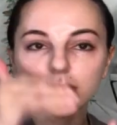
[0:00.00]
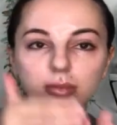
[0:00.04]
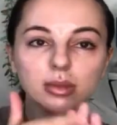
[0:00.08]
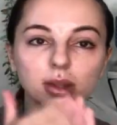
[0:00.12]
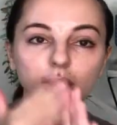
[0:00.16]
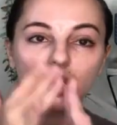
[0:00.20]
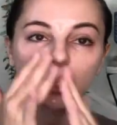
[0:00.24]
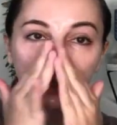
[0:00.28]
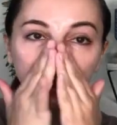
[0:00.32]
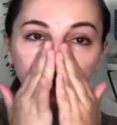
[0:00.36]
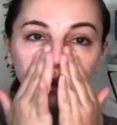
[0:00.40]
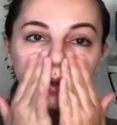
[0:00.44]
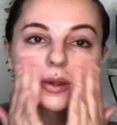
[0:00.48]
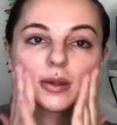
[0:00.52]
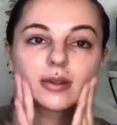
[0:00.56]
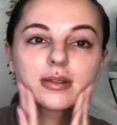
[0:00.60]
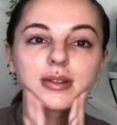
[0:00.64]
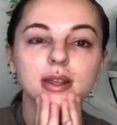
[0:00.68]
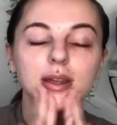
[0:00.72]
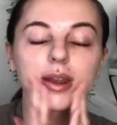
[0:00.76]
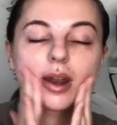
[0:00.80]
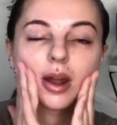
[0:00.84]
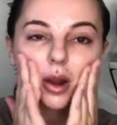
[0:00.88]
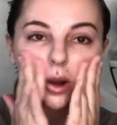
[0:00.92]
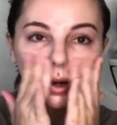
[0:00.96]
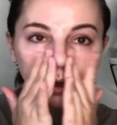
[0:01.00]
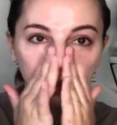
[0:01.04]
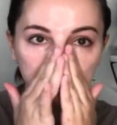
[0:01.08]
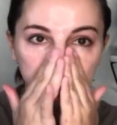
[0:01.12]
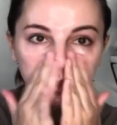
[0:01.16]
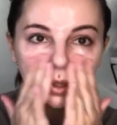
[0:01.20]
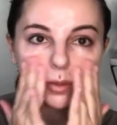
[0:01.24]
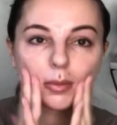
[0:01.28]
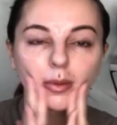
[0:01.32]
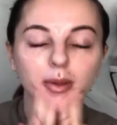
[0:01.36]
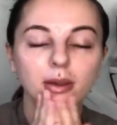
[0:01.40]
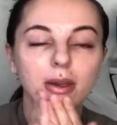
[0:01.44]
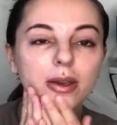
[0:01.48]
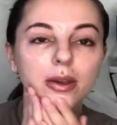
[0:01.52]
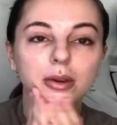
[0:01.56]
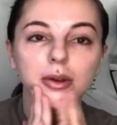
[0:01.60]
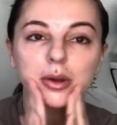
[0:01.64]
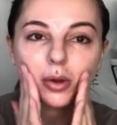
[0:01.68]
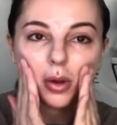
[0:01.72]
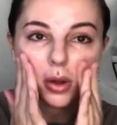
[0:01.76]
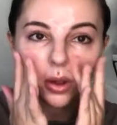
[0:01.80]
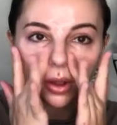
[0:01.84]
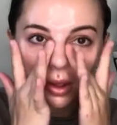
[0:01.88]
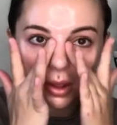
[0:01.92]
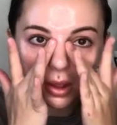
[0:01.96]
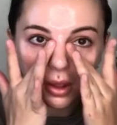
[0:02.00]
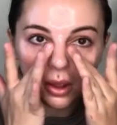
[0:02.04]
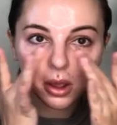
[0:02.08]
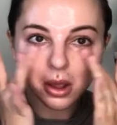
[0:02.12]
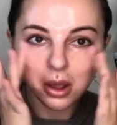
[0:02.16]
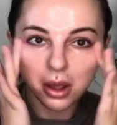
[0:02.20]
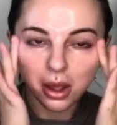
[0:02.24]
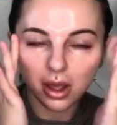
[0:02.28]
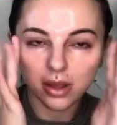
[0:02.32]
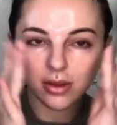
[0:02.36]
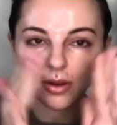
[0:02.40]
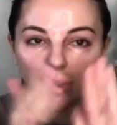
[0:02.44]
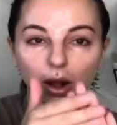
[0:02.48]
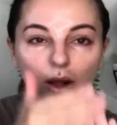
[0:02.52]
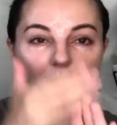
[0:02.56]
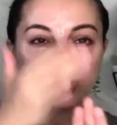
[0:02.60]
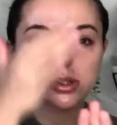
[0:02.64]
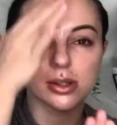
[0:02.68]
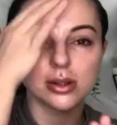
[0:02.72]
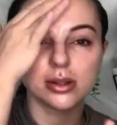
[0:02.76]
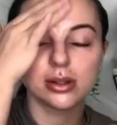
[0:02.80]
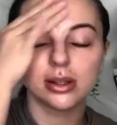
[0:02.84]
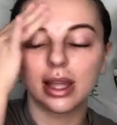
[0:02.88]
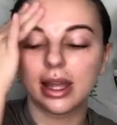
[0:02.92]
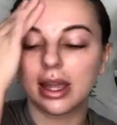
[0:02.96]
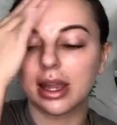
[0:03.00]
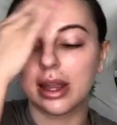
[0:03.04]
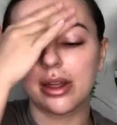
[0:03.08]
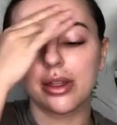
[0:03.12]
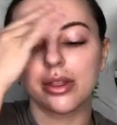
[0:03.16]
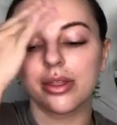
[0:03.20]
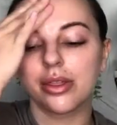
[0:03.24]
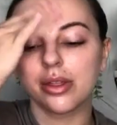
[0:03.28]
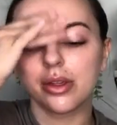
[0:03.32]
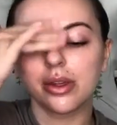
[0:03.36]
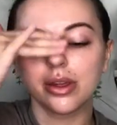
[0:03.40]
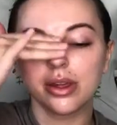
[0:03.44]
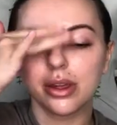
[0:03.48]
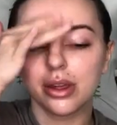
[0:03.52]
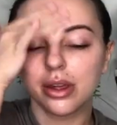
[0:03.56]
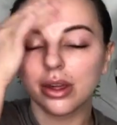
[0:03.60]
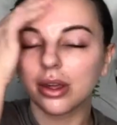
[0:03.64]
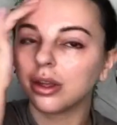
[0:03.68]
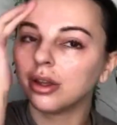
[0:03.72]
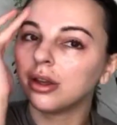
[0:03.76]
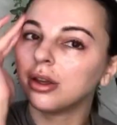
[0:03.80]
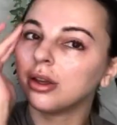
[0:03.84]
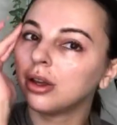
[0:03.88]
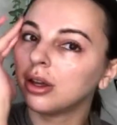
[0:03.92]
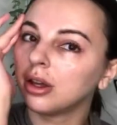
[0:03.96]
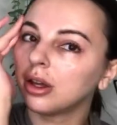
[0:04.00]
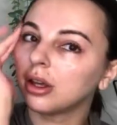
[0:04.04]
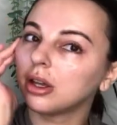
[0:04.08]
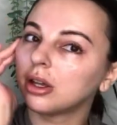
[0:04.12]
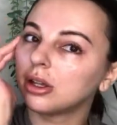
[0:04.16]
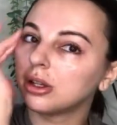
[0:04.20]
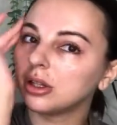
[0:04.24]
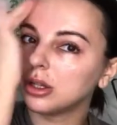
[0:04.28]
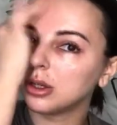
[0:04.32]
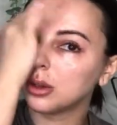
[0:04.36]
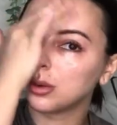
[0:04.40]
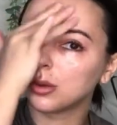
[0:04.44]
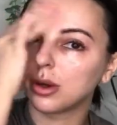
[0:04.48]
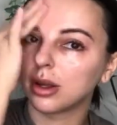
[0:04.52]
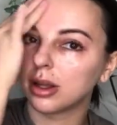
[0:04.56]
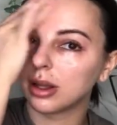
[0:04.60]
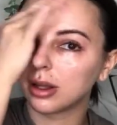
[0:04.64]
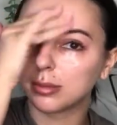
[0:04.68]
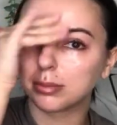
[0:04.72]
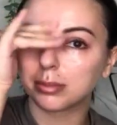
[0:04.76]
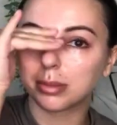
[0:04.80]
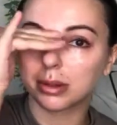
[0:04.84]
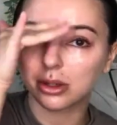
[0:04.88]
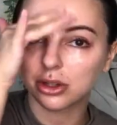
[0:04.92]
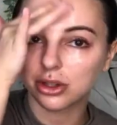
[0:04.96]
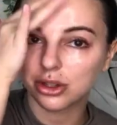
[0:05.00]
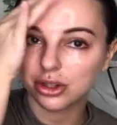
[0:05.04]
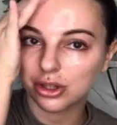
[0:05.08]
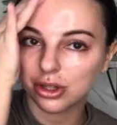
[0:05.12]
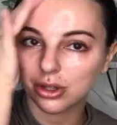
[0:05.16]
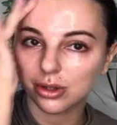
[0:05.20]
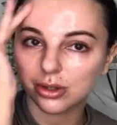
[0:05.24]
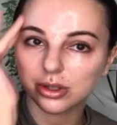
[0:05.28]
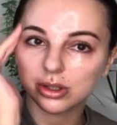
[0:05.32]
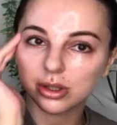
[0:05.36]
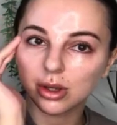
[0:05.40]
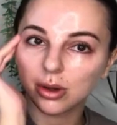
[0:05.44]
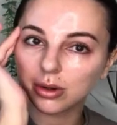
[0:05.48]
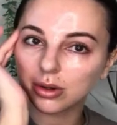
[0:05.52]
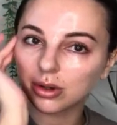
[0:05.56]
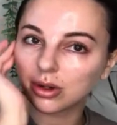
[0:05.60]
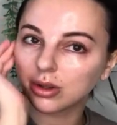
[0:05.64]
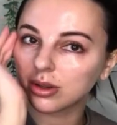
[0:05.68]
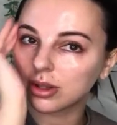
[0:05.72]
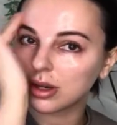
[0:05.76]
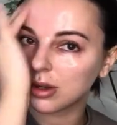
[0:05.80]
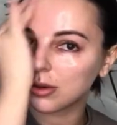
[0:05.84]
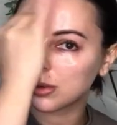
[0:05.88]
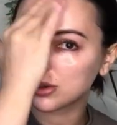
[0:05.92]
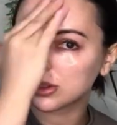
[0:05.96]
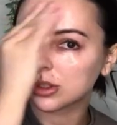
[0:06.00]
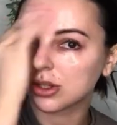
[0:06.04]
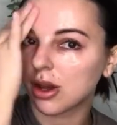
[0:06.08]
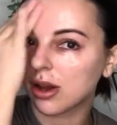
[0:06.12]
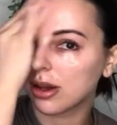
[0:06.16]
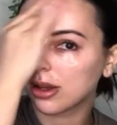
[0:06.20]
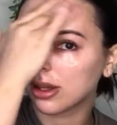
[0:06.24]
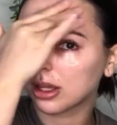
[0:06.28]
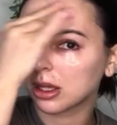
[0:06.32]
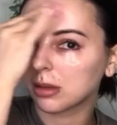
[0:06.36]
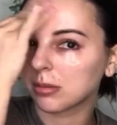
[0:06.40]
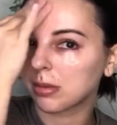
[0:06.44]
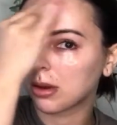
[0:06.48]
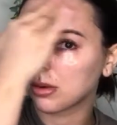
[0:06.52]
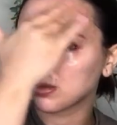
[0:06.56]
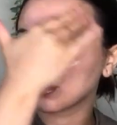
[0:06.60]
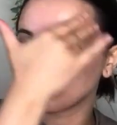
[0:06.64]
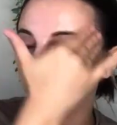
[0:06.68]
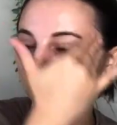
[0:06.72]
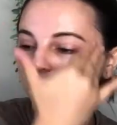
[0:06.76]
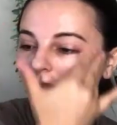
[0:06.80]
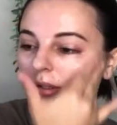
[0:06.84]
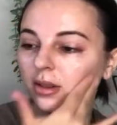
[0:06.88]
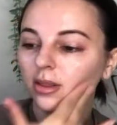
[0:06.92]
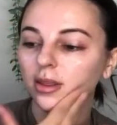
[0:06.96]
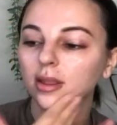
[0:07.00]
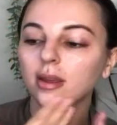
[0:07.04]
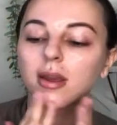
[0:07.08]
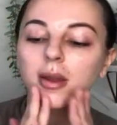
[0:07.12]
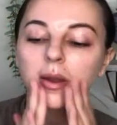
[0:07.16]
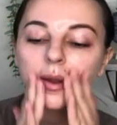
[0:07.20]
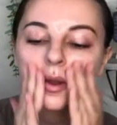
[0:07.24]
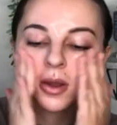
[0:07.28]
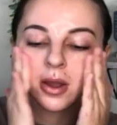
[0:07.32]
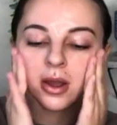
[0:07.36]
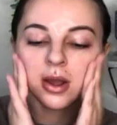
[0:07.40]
I'm gonna use that RNW. Also like the Anua Birch Juice Toner that I was talking about recently.